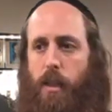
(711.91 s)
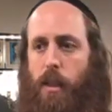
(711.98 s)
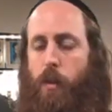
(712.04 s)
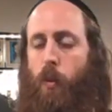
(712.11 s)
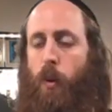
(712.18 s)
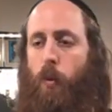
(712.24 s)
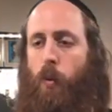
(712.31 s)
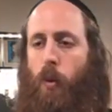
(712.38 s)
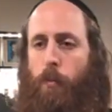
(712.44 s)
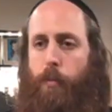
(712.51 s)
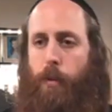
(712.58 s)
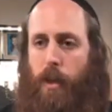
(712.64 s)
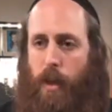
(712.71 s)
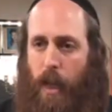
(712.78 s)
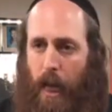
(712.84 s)
that we will
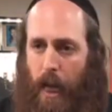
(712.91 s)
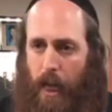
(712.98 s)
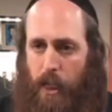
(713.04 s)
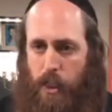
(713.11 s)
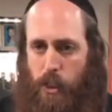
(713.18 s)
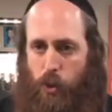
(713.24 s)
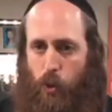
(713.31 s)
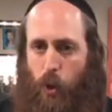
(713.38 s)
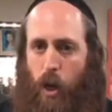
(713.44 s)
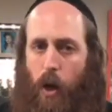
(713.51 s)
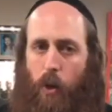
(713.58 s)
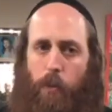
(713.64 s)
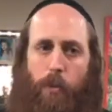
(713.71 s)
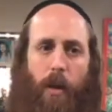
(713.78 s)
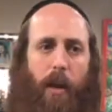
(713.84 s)
be nice to
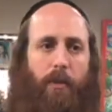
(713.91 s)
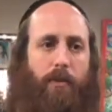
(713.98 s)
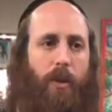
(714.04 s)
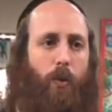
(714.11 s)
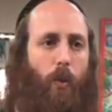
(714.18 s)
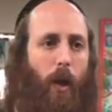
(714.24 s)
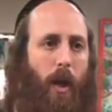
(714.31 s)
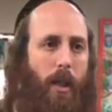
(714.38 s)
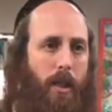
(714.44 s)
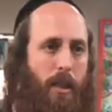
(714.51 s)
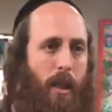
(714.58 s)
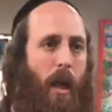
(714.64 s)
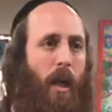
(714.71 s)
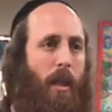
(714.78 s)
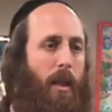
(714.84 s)
our beloved
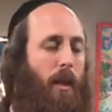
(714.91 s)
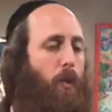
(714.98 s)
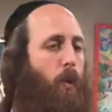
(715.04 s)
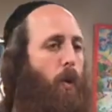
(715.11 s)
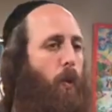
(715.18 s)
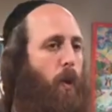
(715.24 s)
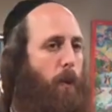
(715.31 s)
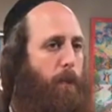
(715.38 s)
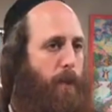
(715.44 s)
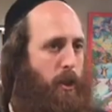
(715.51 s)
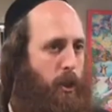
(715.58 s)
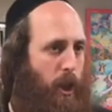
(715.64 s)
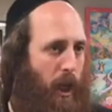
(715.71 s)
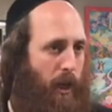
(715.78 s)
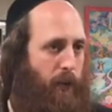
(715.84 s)
ones, that we will be
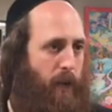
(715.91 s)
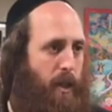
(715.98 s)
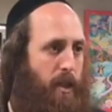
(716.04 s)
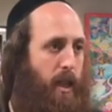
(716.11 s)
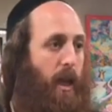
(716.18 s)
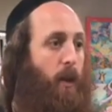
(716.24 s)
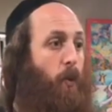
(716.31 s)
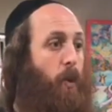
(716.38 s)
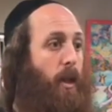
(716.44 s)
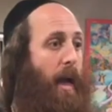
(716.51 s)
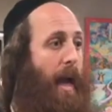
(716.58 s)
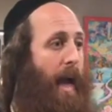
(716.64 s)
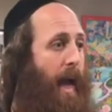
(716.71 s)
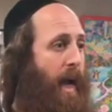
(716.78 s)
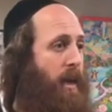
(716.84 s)
generous and will
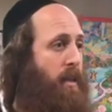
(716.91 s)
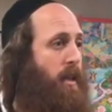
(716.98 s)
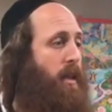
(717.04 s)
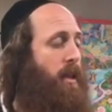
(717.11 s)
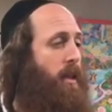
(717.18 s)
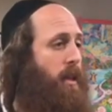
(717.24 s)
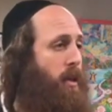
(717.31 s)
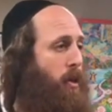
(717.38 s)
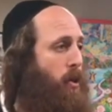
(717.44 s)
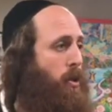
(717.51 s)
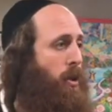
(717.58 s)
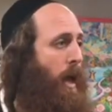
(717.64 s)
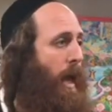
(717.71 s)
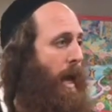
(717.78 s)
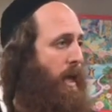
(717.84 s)
act in the
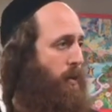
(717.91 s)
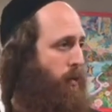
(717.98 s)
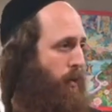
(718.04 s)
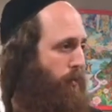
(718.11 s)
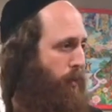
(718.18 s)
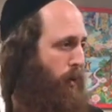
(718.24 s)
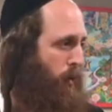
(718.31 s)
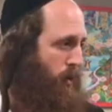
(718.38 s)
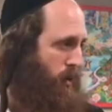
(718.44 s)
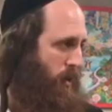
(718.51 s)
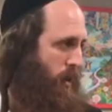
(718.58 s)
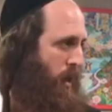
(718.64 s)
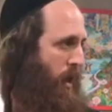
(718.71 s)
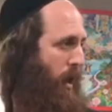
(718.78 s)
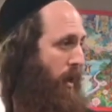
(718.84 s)
good
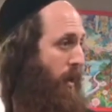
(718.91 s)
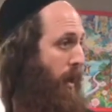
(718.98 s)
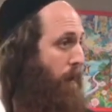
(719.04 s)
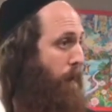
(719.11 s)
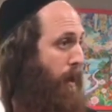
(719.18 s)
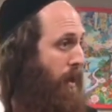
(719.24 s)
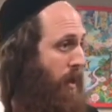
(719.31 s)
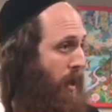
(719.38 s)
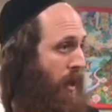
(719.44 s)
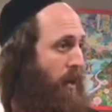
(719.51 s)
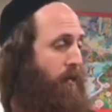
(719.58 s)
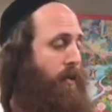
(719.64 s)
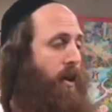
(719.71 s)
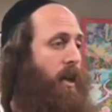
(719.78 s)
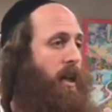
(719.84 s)
attributes that have been
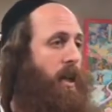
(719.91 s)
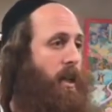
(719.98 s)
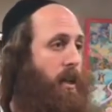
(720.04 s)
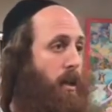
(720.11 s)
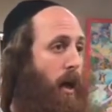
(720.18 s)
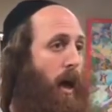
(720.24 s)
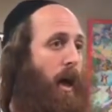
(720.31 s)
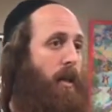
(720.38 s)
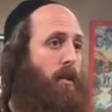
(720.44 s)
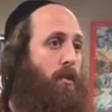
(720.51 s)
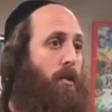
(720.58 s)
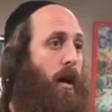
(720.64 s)
given and taught